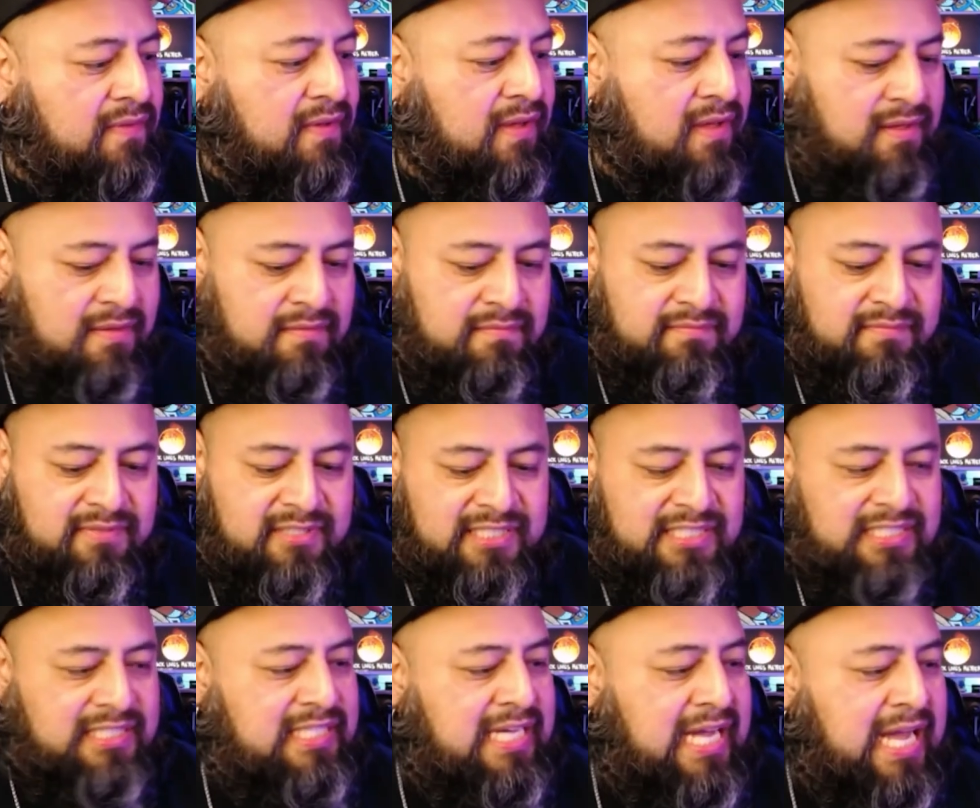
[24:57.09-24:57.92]
Um,
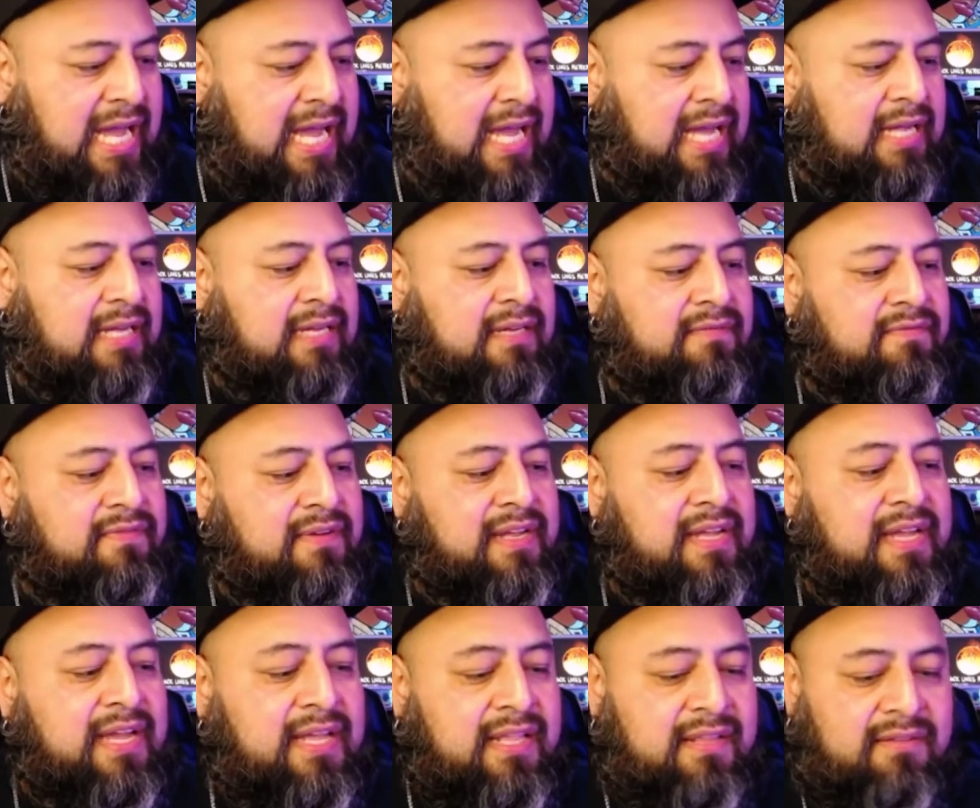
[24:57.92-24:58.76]
ah,
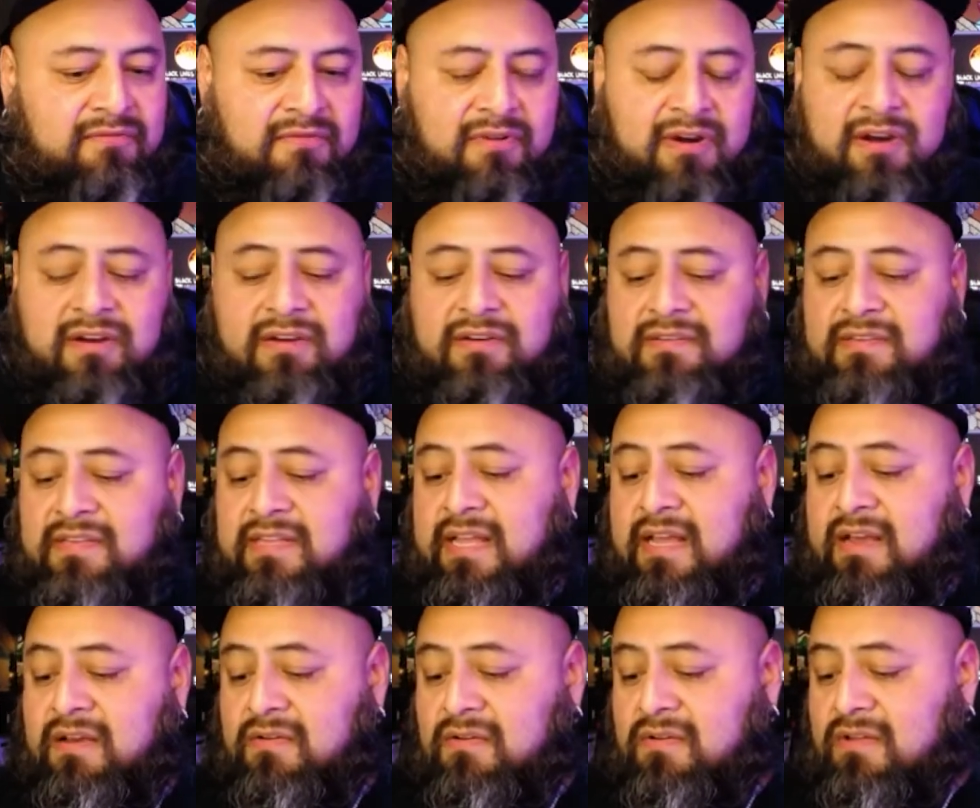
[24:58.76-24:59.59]
forget words
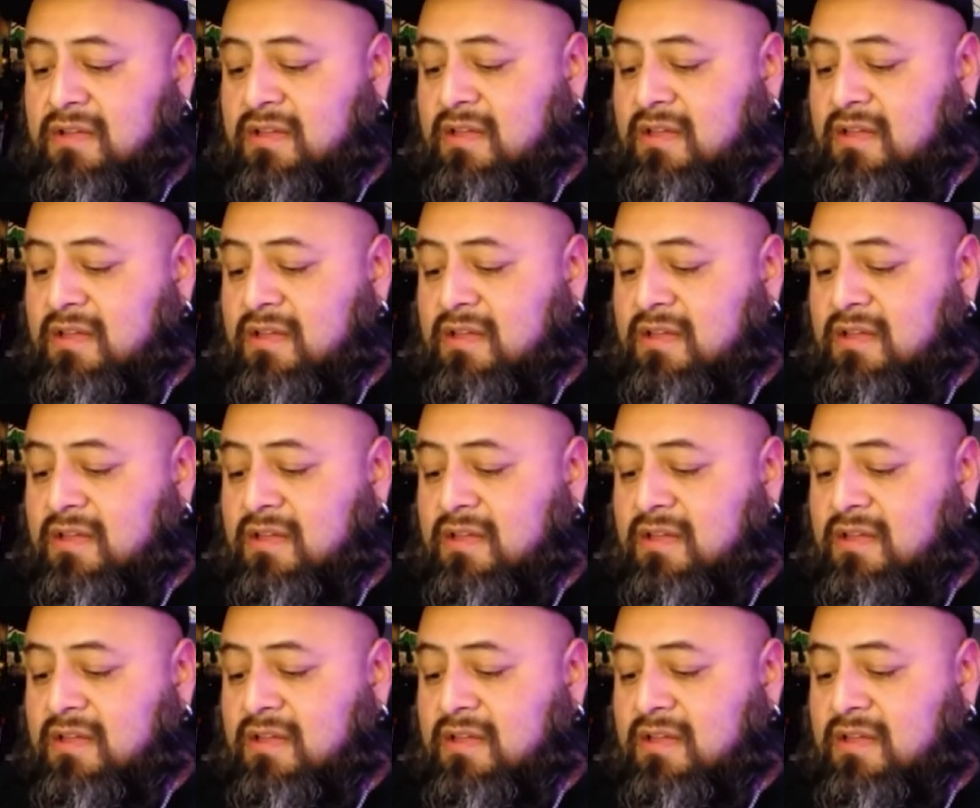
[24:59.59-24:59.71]
now